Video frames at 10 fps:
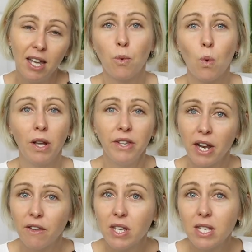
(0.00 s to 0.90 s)
And while
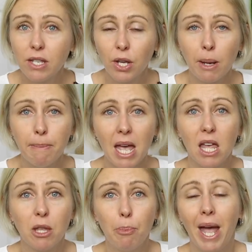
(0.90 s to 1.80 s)
none of this is gonna
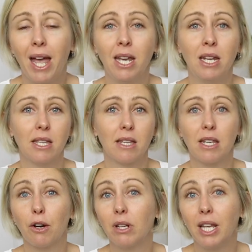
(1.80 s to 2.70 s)
make the pain
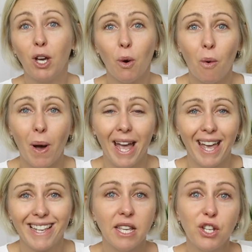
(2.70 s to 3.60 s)
necessarily go
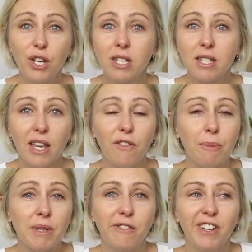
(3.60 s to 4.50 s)
away, as you can see
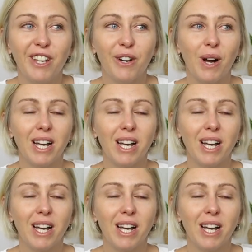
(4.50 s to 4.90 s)
from this video,